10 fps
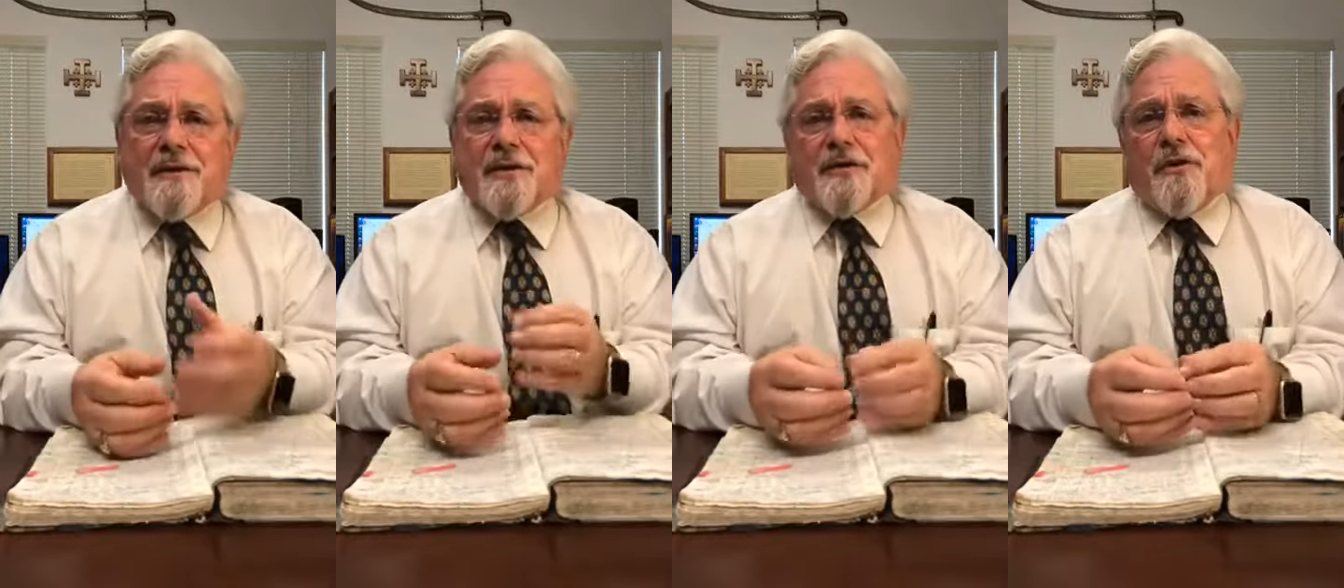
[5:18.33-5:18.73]

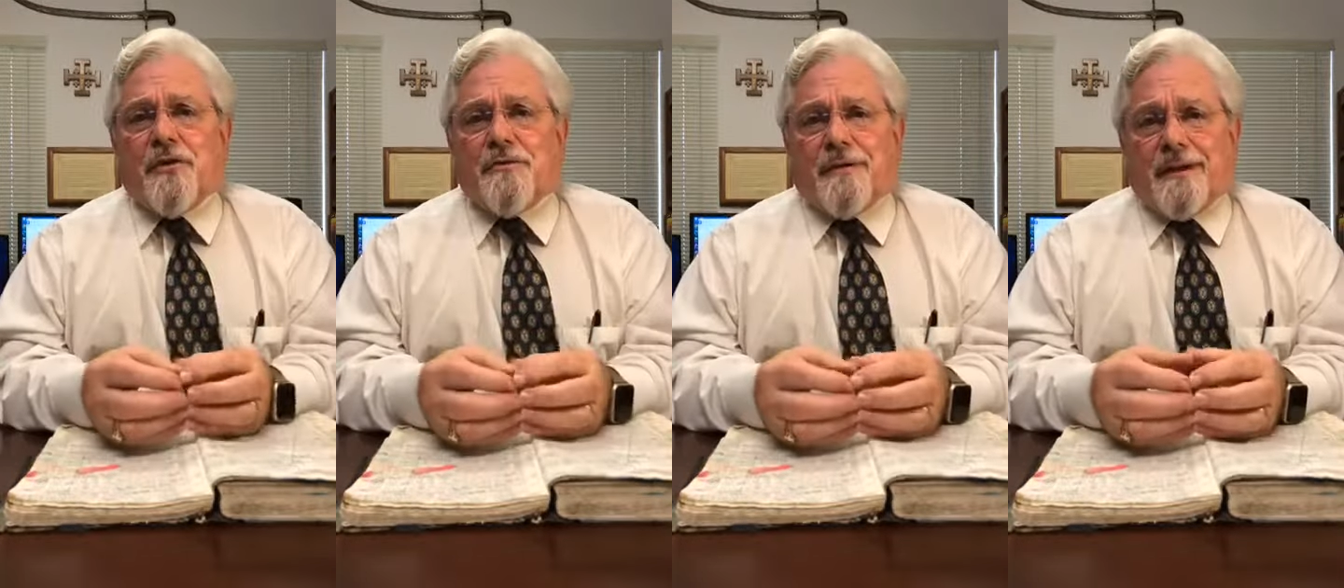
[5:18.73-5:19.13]
And
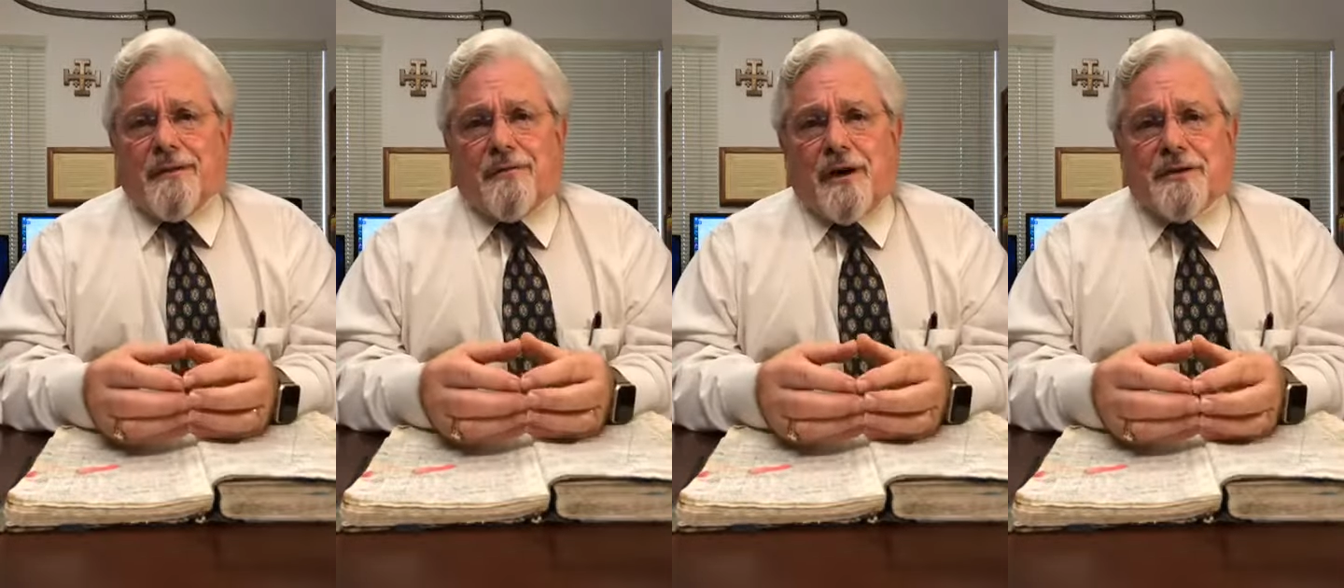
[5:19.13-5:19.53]

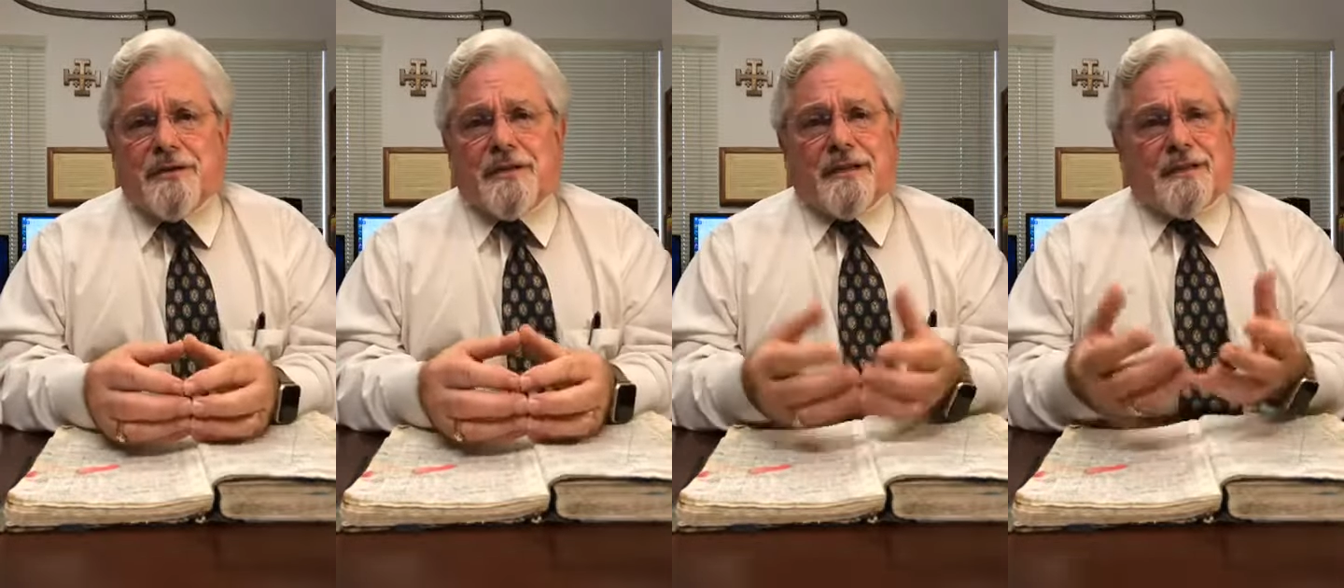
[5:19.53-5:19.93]
so it
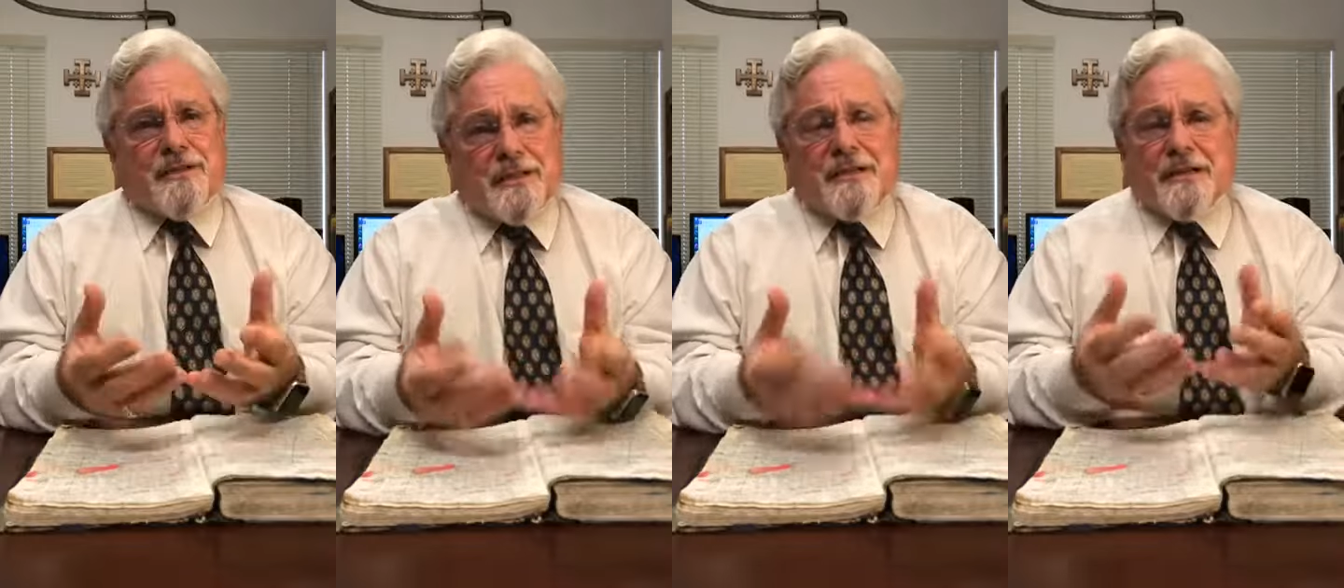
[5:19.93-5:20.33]
was
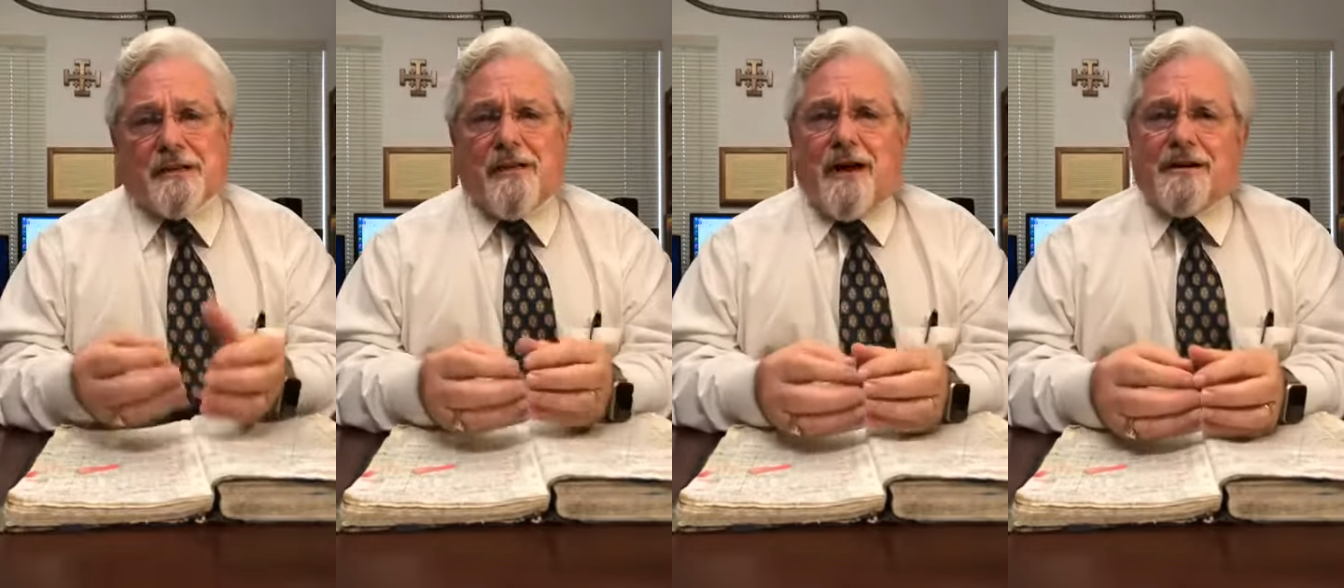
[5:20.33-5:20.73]
at
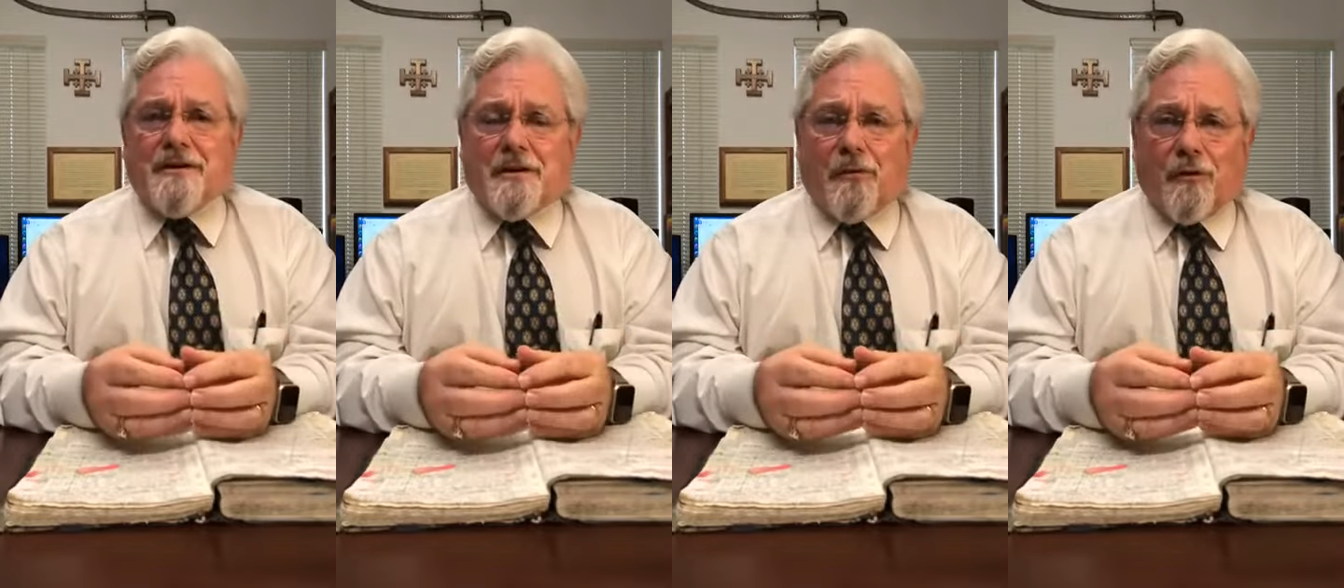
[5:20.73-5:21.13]
six
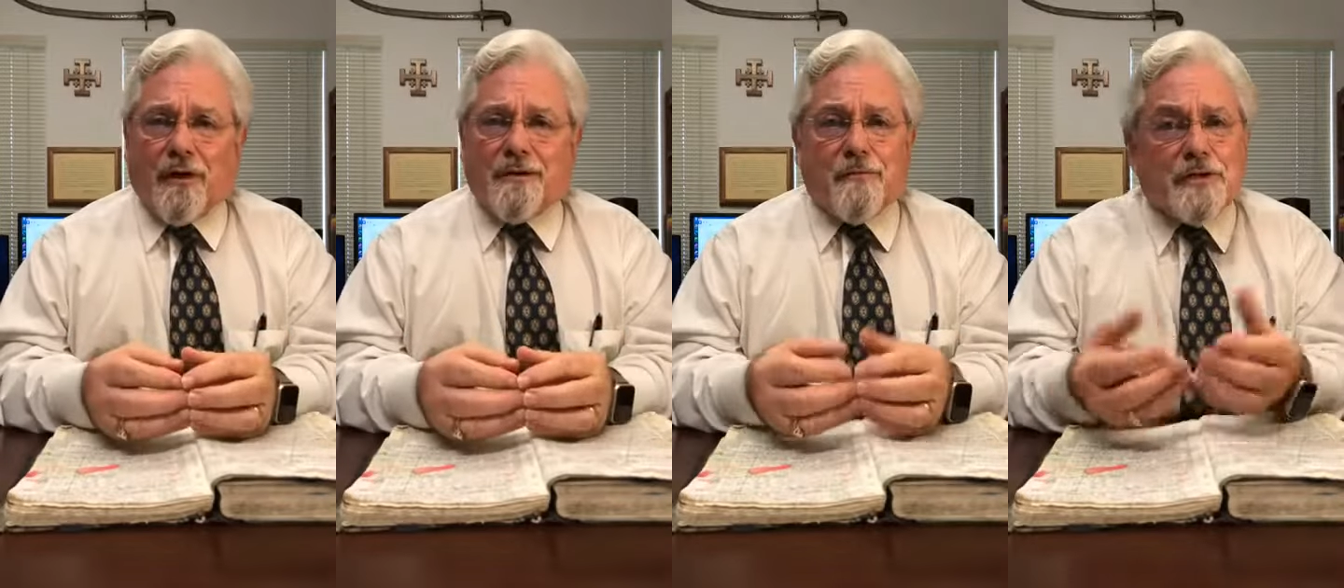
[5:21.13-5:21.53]
o'clock in the
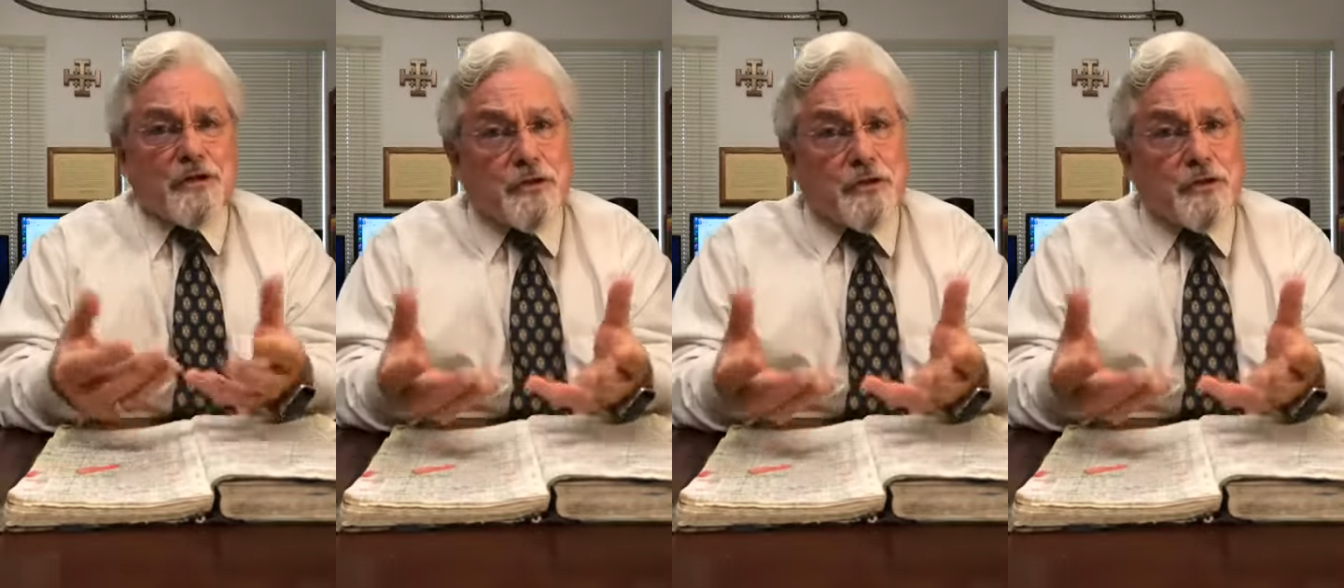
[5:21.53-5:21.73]
morning,